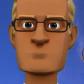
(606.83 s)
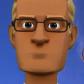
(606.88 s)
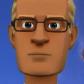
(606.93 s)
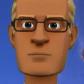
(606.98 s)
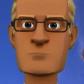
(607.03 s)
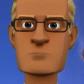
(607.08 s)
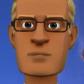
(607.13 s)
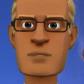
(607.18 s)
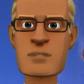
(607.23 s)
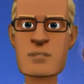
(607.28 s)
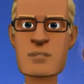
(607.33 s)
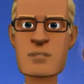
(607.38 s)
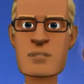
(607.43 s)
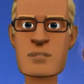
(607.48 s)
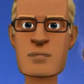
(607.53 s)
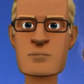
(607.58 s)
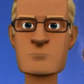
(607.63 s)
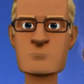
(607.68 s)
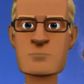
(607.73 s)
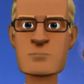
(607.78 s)
and in that
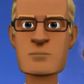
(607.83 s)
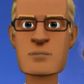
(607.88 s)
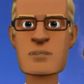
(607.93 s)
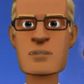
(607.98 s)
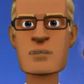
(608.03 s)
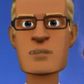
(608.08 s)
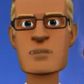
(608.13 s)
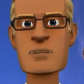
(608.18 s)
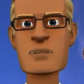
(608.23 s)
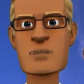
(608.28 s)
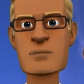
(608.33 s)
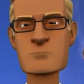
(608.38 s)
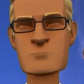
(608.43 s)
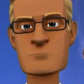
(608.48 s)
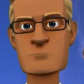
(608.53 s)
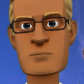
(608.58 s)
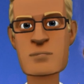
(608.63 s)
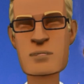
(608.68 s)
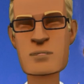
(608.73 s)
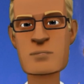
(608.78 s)
covenant provides more
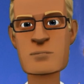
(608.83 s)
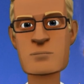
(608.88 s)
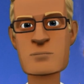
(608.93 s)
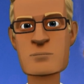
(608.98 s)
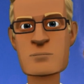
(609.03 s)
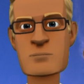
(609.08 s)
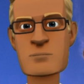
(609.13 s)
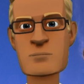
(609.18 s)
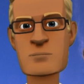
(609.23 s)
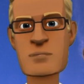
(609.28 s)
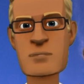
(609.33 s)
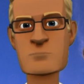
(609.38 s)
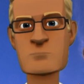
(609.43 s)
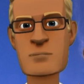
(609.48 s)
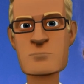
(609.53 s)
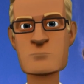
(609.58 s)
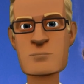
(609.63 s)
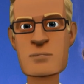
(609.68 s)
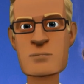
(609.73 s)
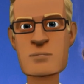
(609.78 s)
details in
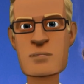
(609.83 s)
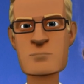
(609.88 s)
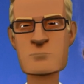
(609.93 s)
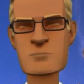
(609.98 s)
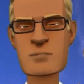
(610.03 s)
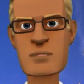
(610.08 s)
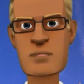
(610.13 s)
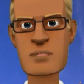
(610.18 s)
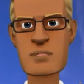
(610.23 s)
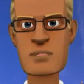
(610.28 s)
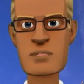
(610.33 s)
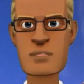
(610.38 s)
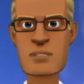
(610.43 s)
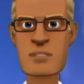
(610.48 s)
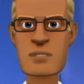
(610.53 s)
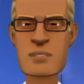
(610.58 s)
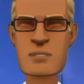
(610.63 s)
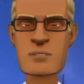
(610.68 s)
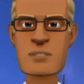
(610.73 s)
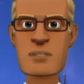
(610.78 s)
connection with the
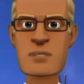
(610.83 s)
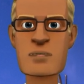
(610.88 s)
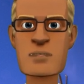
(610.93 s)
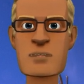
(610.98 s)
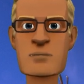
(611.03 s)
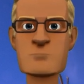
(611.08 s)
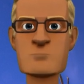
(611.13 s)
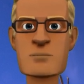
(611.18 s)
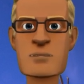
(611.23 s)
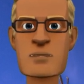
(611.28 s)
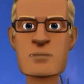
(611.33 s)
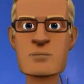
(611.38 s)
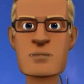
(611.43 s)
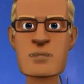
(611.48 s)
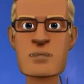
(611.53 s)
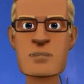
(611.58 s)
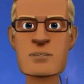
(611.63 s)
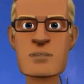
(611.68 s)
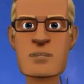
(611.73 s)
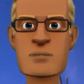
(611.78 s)
promise in Genesis
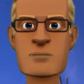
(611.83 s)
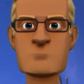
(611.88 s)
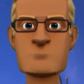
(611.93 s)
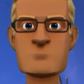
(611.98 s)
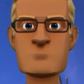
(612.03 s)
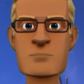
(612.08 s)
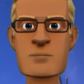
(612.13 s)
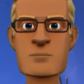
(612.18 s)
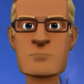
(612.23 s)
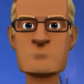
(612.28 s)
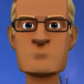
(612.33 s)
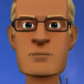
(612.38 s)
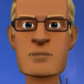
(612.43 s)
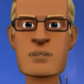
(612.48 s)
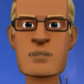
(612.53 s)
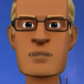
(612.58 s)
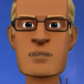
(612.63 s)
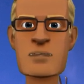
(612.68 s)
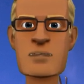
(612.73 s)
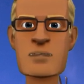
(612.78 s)
3:15. Let's read
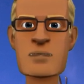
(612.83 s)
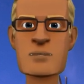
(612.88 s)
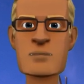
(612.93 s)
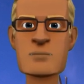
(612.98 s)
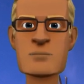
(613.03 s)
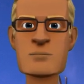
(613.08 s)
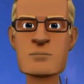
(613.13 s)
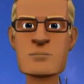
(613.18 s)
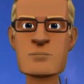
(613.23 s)
it together.